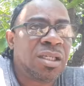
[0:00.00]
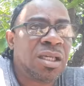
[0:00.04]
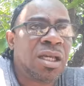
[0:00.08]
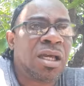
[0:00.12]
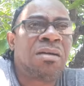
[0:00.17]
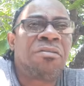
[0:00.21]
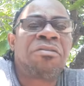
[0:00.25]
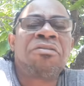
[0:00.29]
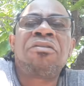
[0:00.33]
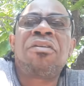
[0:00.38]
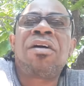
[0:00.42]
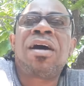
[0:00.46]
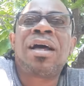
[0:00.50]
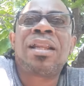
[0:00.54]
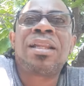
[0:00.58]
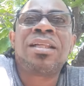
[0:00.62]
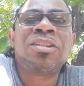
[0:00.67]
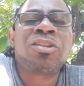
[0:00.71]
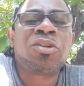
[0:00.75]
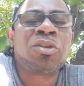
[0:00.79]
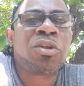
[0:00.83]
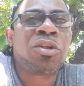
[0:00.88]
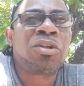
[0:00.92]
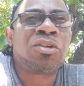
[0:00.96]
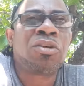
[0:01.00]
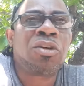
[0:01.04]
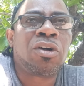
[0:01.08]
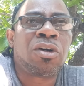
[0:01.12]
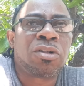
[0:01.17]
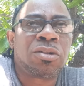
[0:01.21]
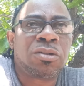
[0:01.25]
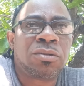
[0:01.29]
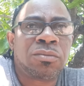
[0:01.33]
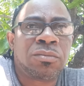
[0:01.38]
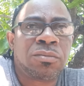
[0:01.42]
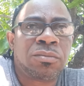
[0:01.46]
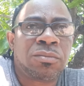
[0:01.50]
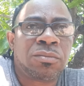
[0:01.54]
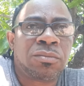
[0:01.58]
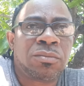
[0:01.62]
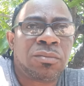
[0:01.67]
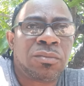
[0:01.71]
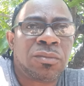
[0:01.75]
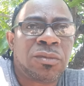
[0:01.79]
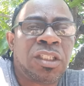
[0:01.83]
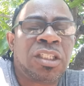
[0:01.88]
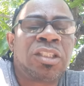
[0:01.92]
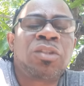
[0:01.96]
of falling to the ground
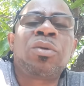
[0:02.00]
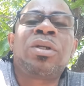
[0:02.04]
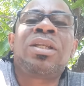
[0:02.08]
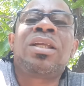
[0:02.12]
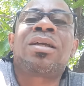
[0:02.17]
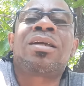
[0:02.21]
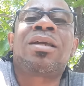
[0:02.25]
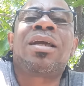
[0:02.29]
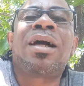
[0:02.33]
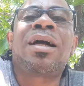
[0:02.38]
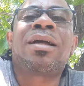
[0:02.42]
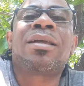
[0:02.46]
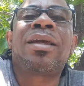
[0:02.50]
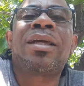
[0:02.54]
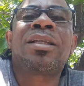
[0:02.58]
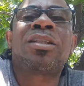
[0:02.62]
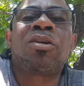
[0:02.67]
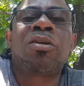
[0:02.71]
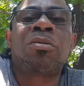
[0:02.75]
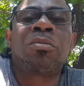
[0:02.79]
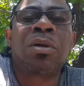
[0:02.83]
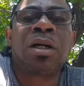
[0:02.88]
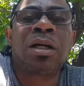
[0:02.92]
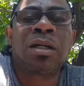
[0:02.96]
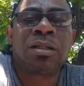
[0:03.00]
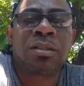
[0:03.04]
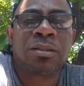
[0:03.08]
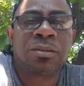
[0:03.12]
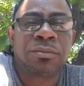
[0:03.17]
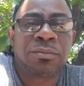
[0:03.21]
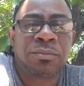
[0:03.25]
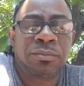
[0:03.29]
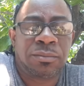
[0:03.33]
is when you can't get up back.